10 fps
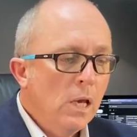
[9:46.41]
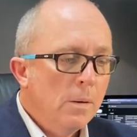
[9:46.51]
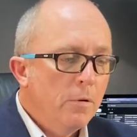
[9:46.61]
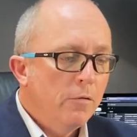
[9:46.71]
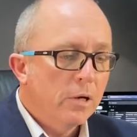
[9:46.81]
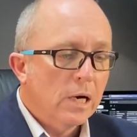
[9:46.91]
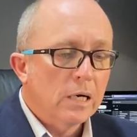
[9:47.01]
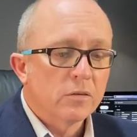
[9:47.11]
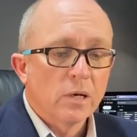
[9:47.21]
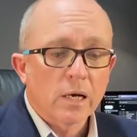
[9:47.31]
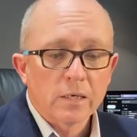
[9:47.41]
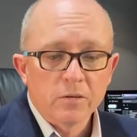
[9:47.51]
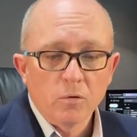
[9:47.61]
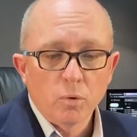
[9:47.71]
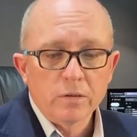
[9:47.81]
If you guys, like I
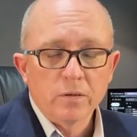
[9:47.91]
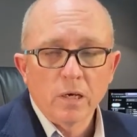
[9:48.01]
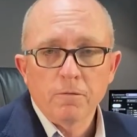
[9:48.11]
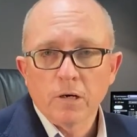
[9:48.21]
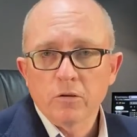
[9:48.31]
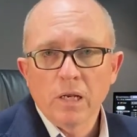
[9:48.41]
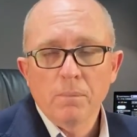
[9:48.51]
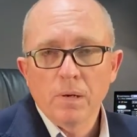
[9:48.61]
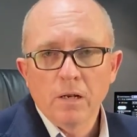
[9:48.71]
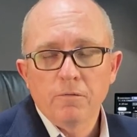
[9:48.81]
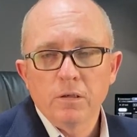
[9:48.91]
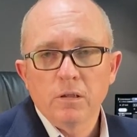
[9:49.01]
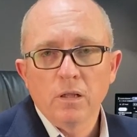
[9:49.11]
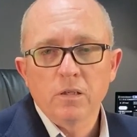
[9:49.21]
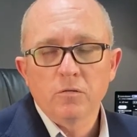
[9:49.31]
said, once again found any benefit
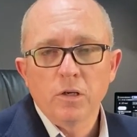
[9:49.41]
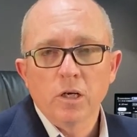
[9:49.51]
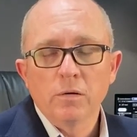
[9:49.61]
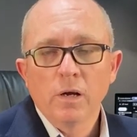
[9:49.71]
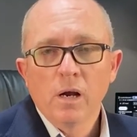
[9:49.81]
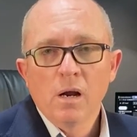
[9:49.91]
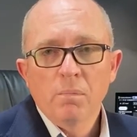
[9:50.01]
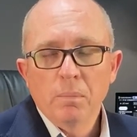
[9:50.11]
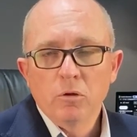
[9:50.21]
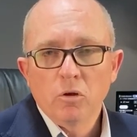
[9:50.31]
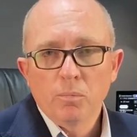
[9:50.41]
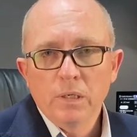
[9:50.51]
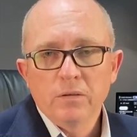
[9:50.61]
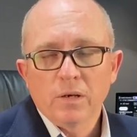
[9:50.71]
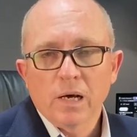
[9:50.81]
in this video, remember to
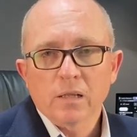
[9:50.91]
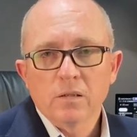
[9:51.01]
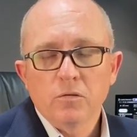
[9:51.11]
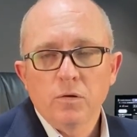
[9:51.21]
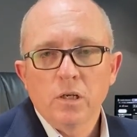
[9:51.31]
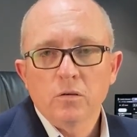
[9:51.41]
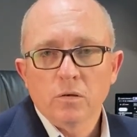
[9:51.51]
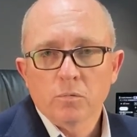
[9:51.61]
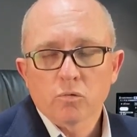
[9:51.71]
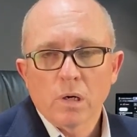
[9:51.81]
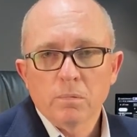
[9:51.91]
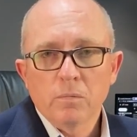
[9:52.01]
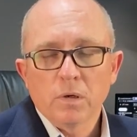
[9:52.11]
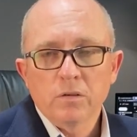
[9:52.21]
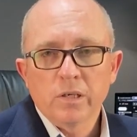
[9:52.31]
please like this video, subscribe to
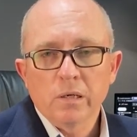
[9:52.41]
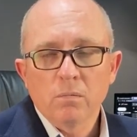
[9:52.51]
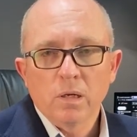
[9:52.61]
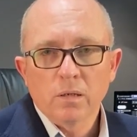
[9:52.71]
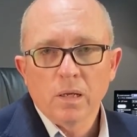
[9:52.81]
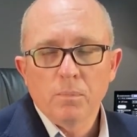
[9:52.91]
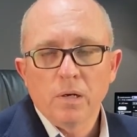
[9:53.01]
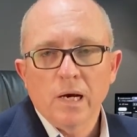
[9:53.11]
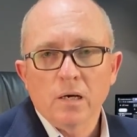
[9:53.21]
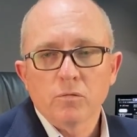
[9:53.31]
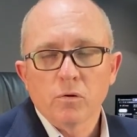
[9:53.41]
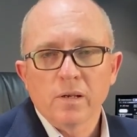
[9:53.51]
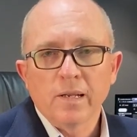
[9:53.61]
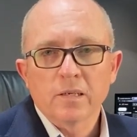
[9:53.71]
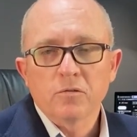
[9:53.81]
my channel, and keep an eye out for the
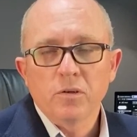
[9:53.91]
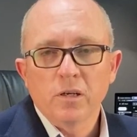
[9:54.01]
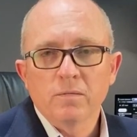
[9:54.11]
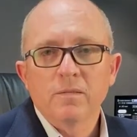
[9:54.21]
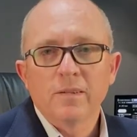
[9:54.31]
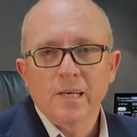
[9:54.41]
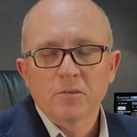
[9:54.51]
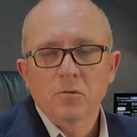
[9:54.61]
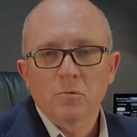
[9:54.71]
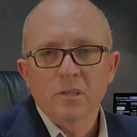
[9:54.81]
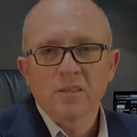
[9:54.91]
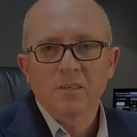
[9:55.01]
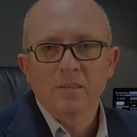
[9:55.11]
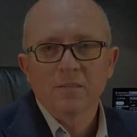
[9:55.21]
next video. Thanks for watching.